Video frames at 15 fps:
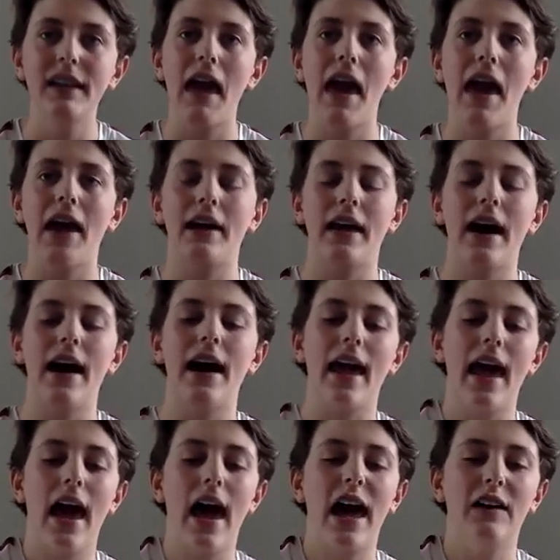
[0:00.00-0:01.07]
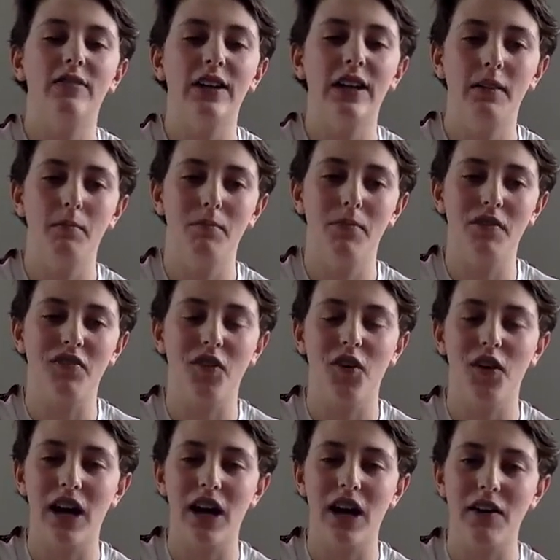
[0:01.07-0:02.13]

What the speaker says: and I have it before every